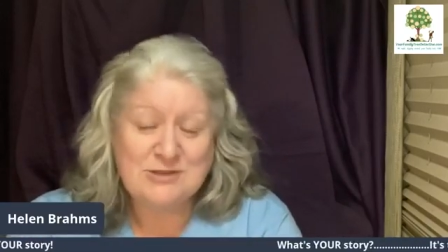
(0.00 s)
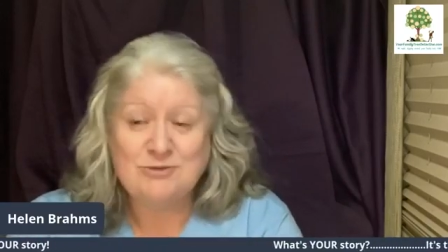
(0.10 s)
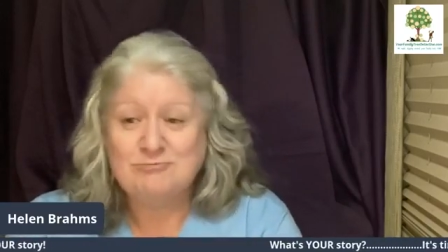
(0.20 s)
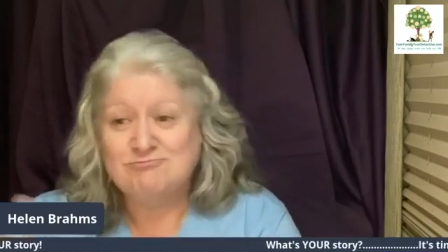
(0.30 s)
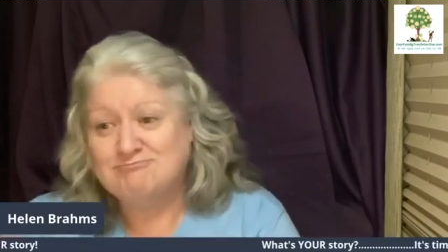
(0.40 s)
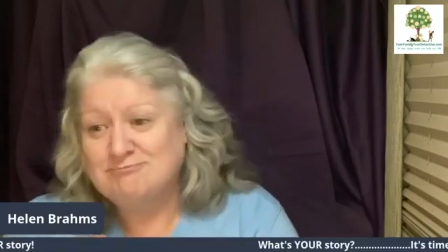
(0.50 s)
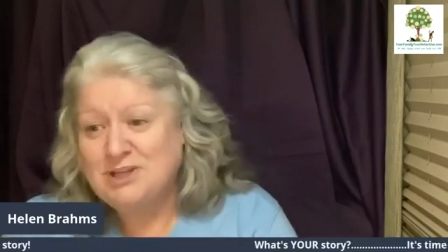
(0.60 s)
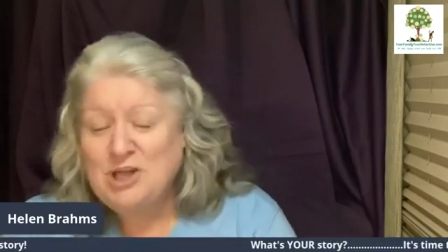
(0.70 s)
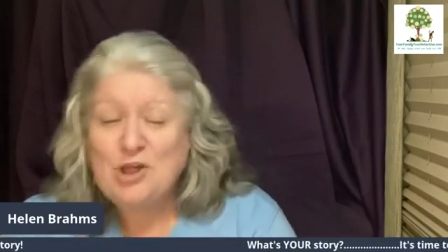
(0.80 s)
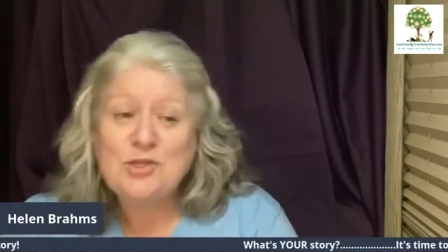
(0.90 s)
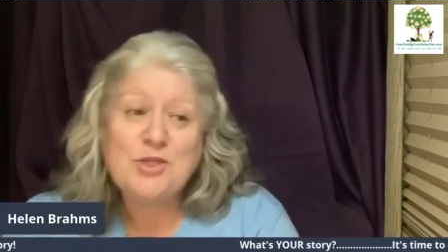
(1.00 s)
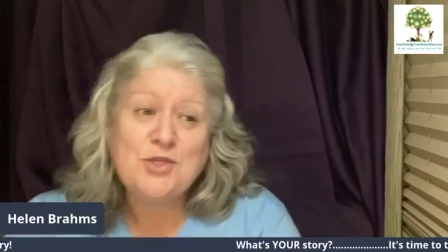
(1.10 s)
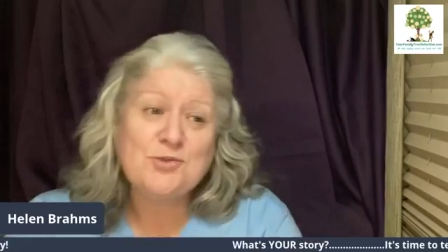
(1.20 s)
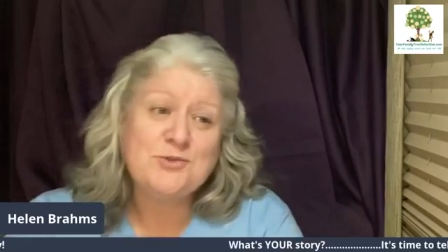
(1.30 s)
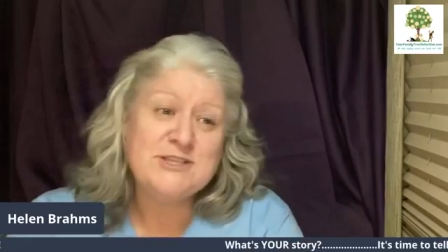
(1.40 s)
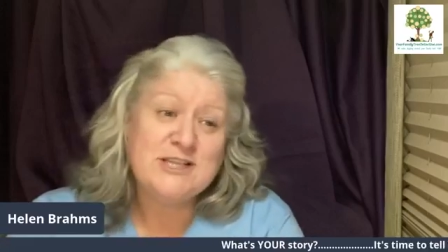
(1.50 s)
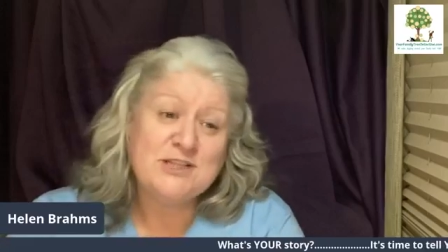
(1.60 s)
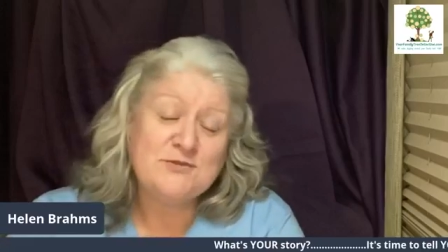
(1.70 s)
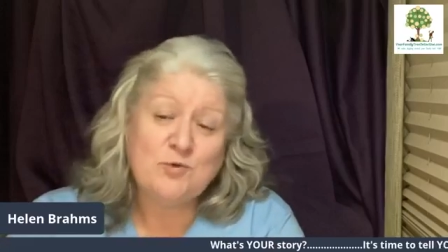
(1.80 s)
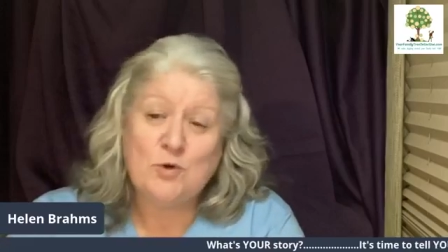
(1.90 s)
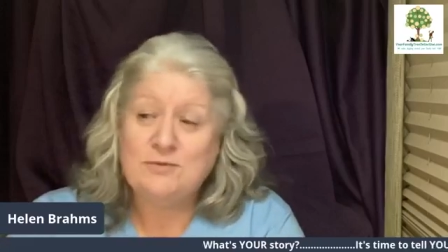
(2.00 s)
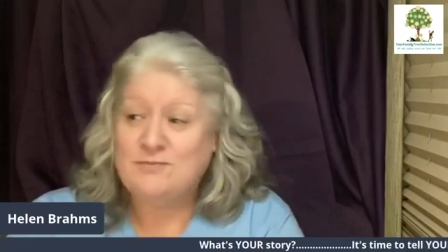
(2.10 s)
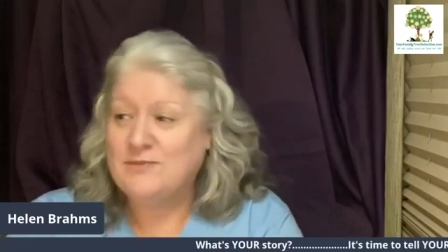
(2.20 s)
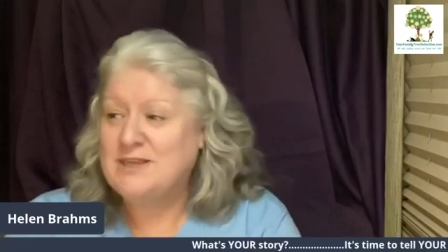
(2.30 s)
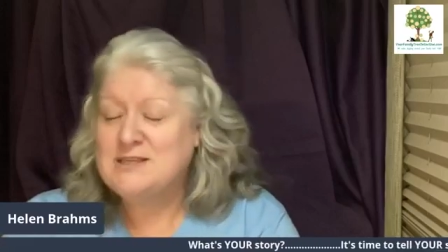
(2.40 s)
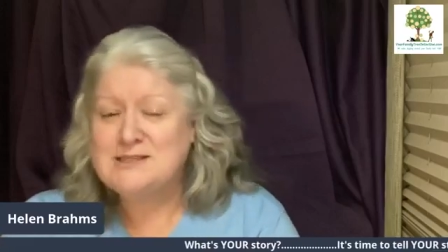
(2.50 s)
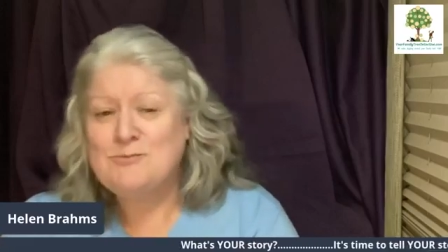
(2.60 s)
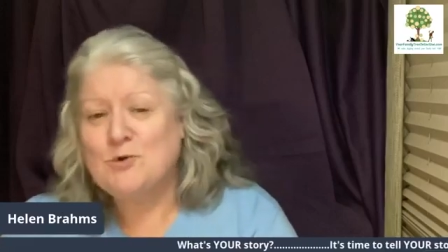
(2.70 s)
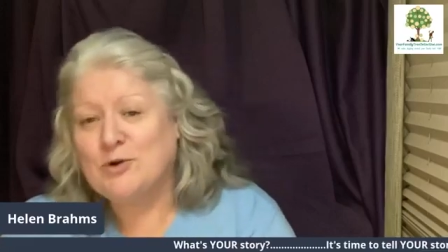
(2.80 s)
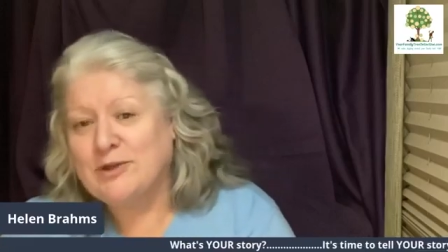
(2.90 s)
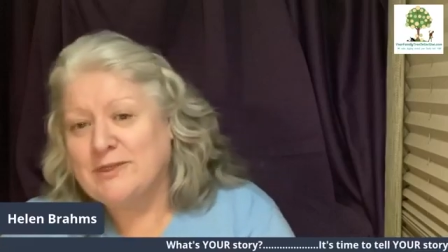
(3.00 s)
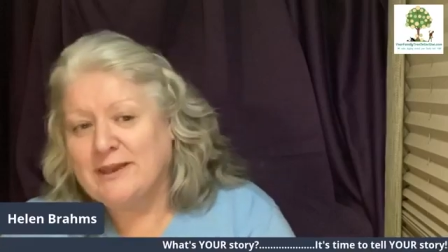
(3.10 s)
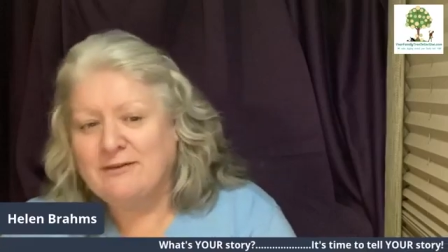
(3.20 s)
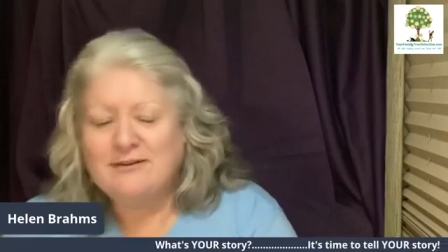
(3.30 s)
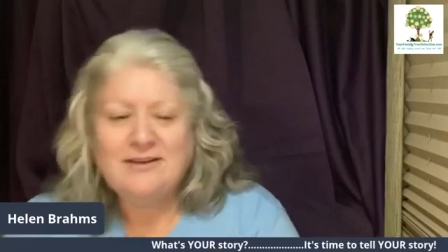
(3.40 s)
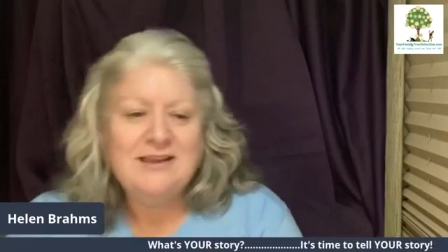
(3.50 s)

So 3/4, somewhere in there.